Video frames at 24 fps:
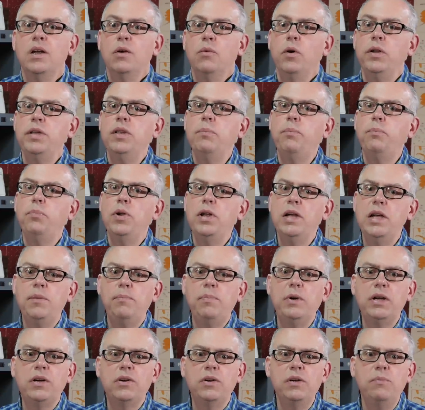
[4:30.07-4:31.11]
Well, you bring
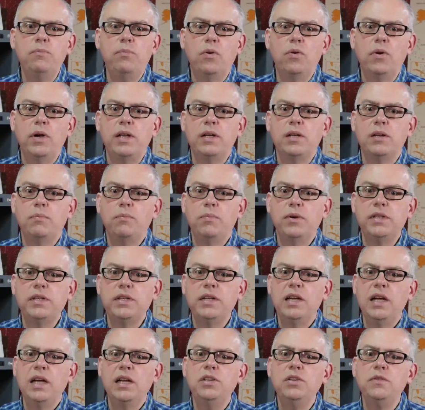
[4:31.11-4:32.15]
up a good point, but
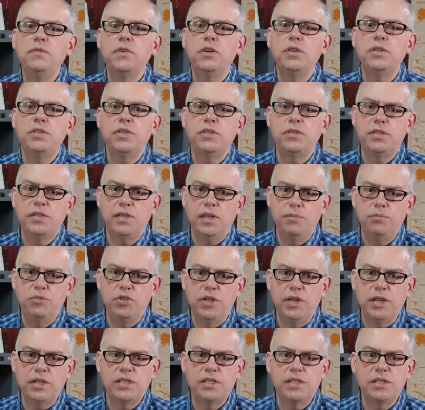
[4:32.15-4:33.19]
controversial
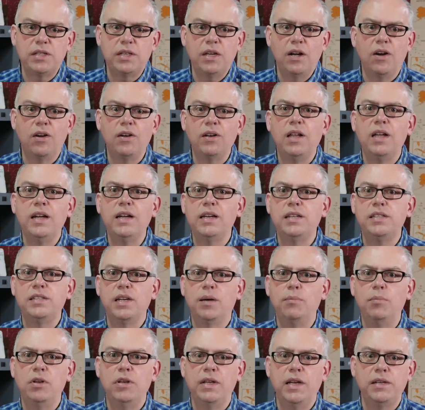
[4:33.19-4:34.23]
subjects are like a
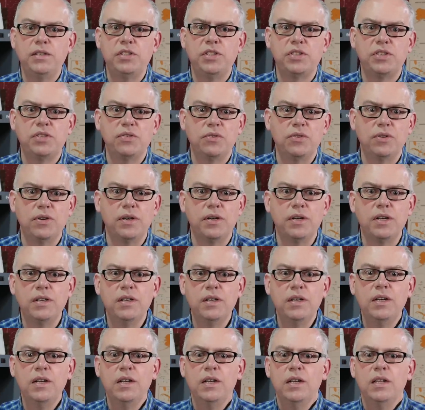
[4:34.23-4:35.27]
double-edged sword.
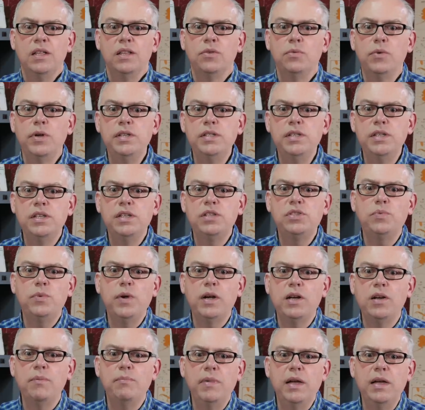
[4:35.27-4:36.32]
The reason it's
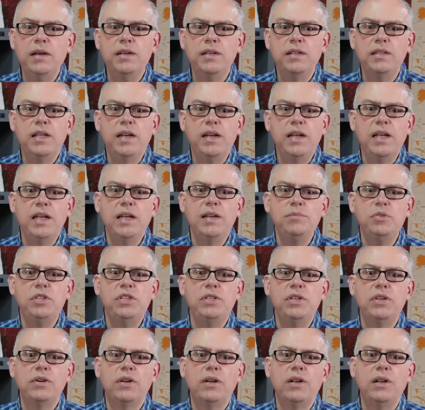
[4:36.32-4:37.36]
recommended that hams
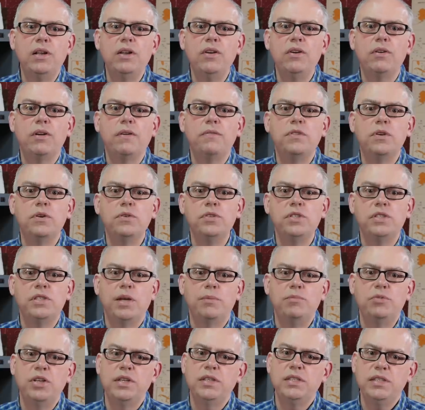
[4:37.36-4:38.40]
steer clear of those
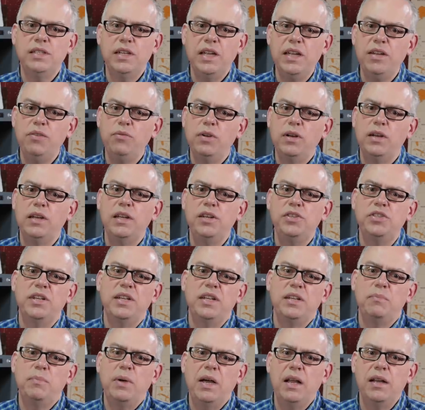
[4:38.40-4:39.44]
subjects, like
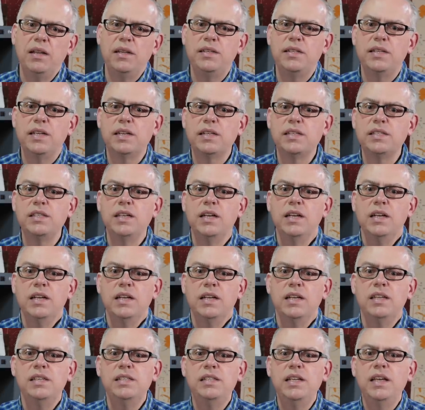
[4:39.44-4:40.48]
religion and politics,
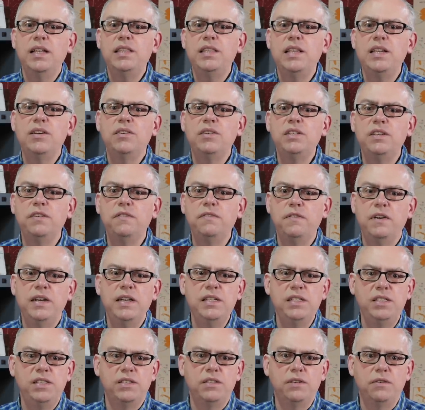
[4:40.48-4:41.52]
is that they are
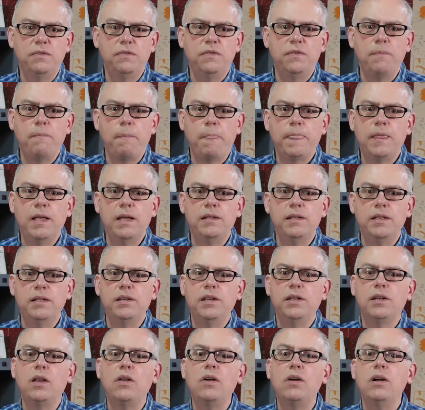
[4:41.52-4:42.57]
divisive and, in
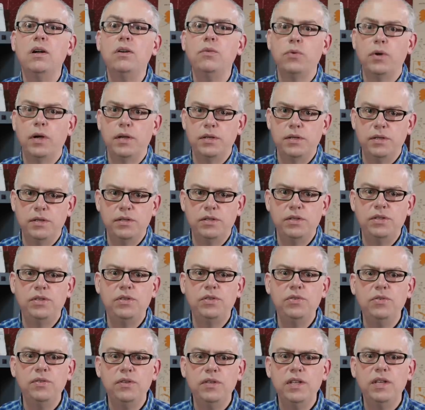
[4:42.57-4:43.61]
the long run,
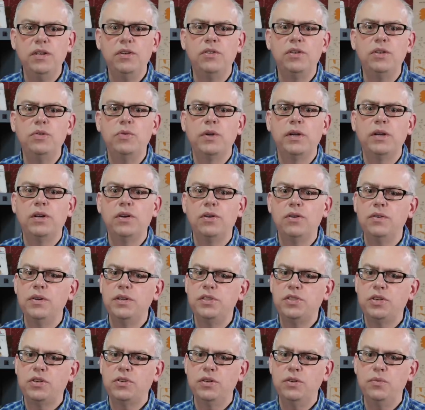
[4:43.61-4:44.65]
do little to
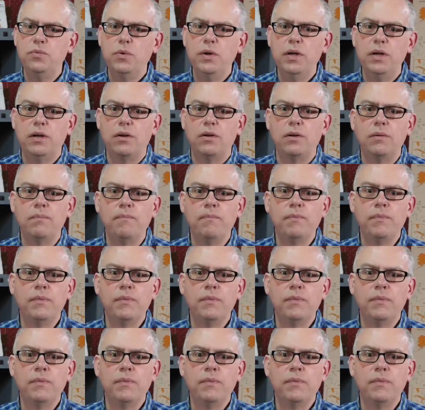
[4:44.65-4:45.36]
encourage goodwill.